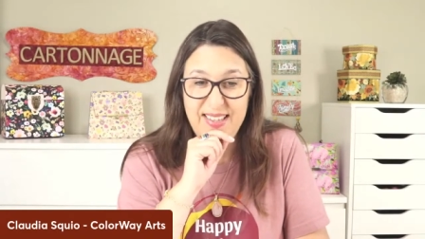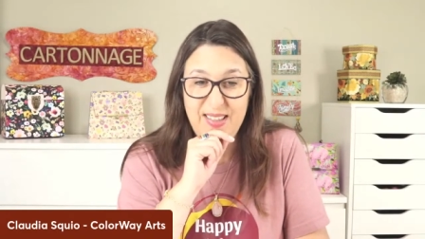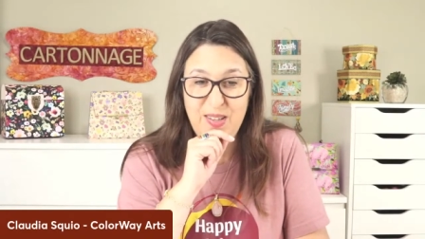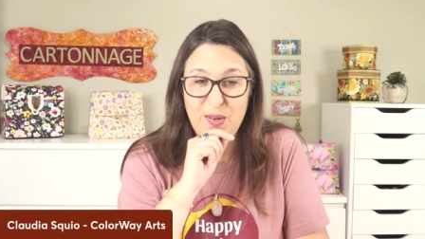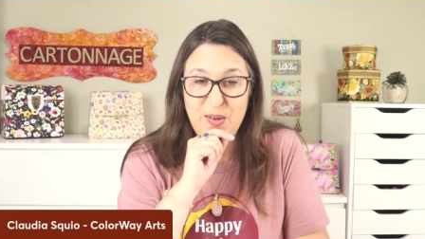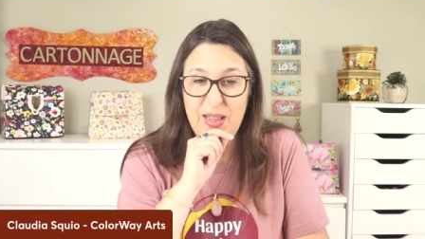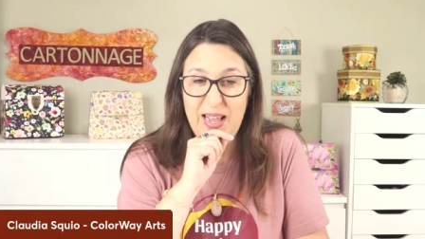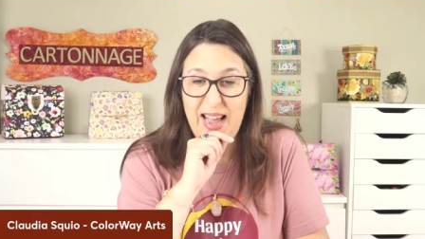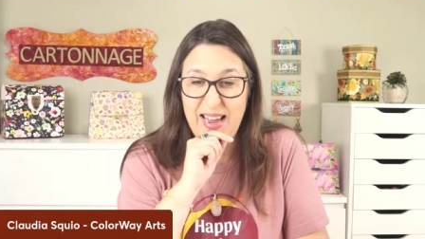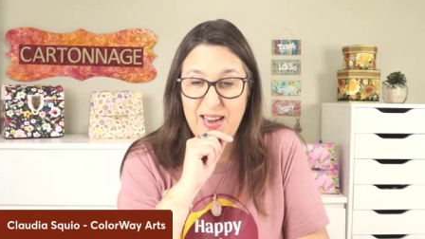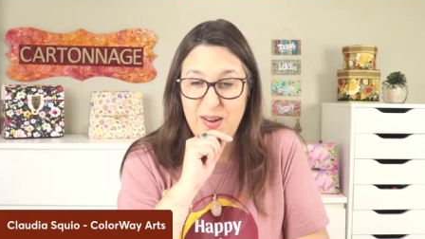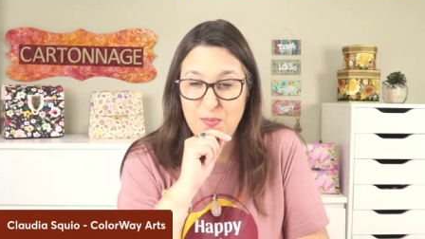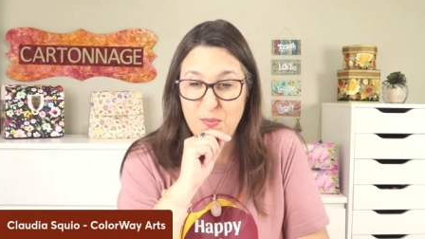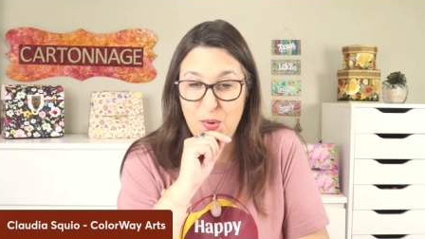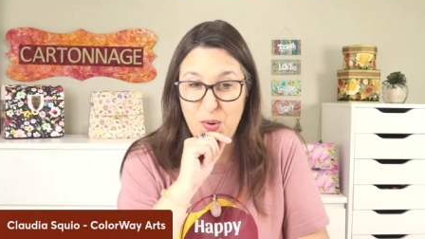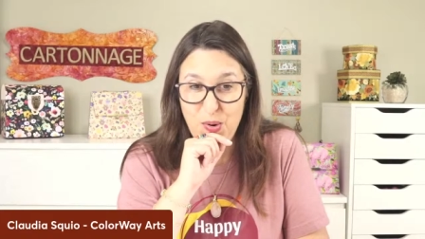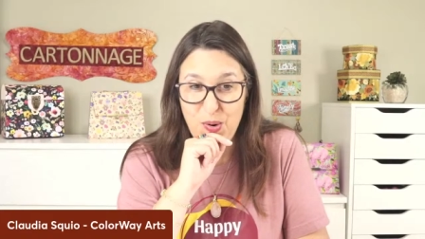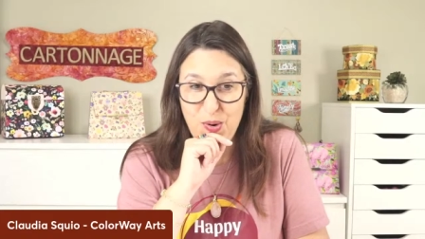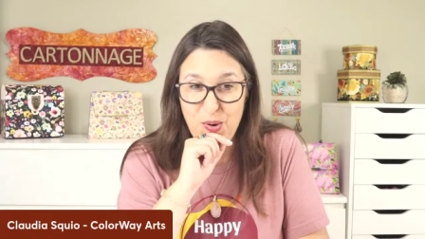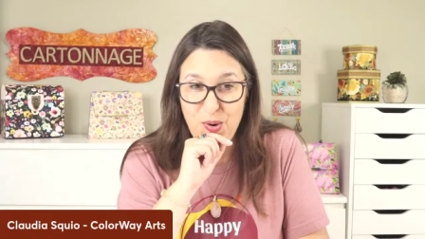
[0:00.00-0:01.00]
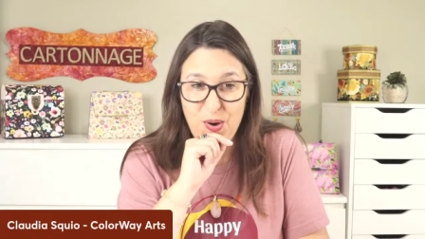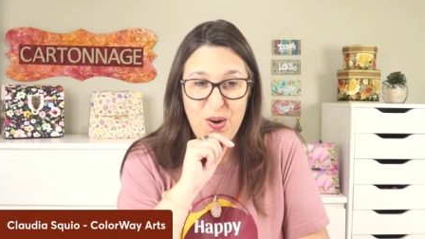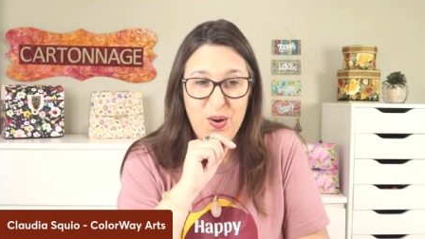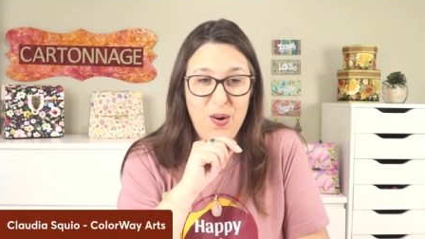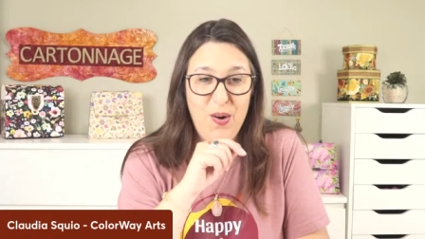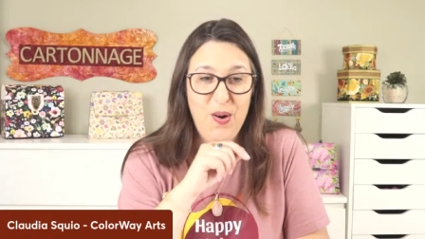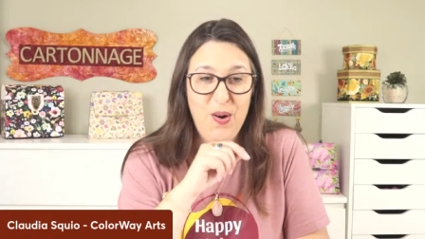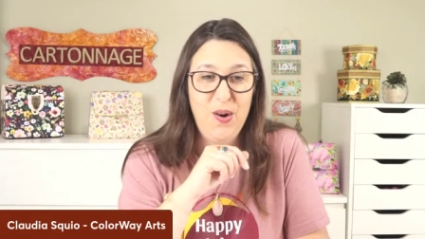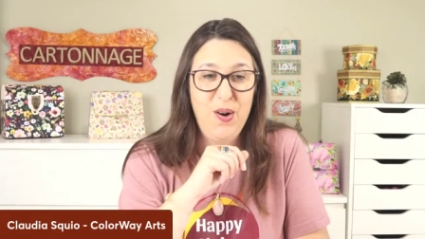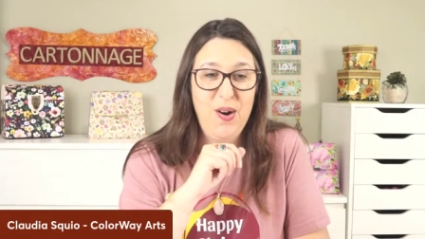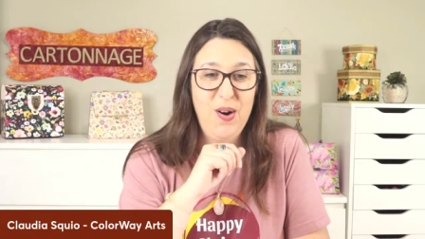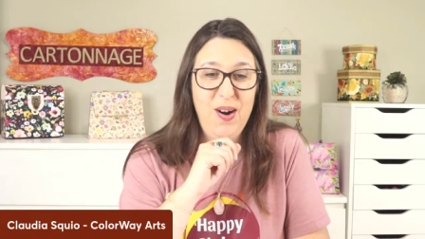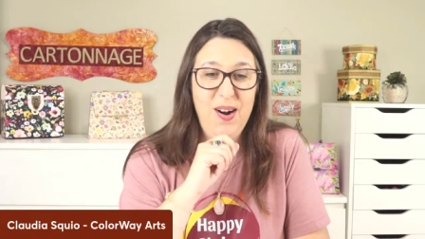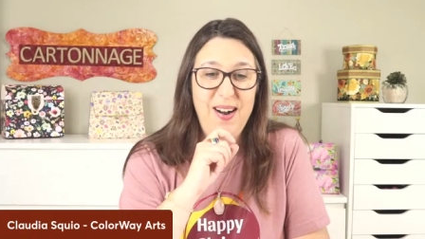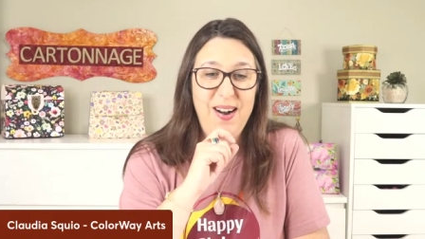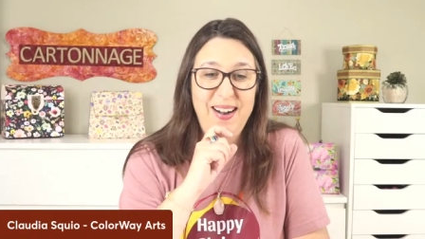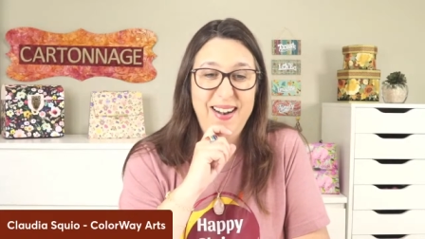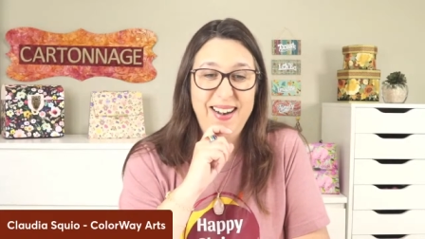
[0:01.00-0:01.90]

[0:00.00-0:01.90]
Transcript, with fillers: did you like more or